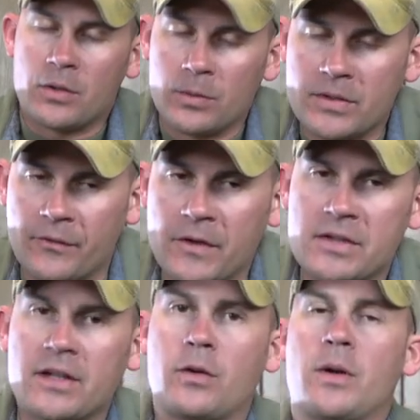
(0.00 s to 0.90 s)
always, if
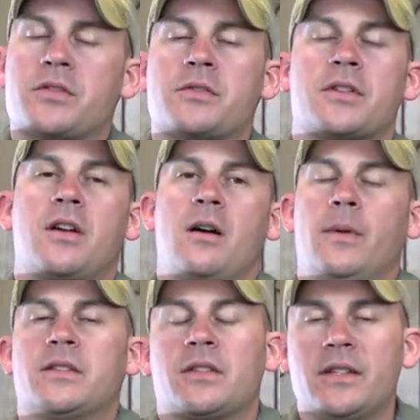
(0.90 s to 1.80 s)
there's any questions or
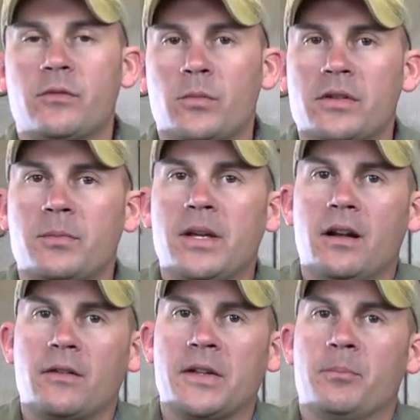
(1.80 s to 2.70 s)
comments, leave them with me
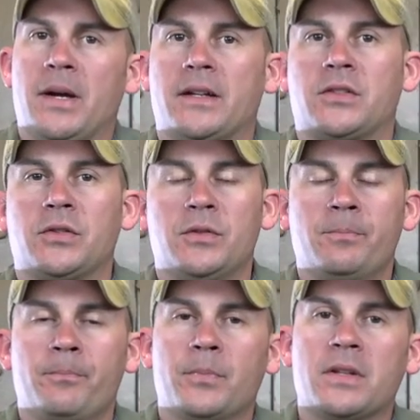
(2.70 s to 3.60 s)
and I'll get back to
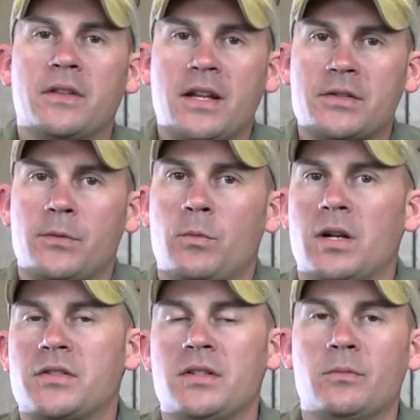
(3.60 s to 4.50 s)
you. But thanks for
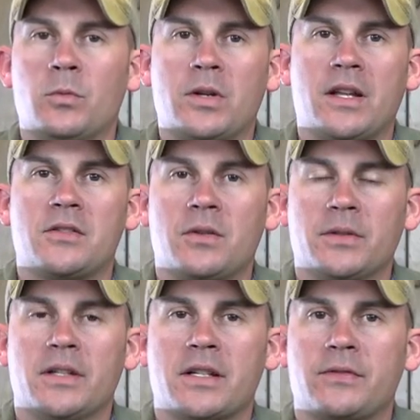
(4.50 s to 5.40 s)
watching and we'll catch you
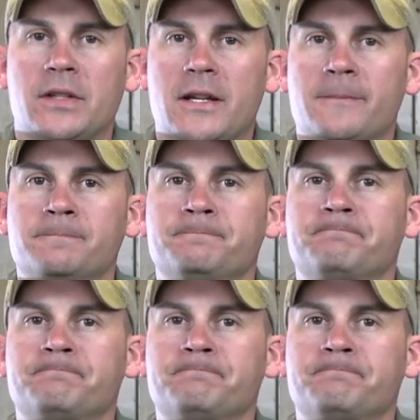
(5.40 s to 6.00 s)
on the next fly.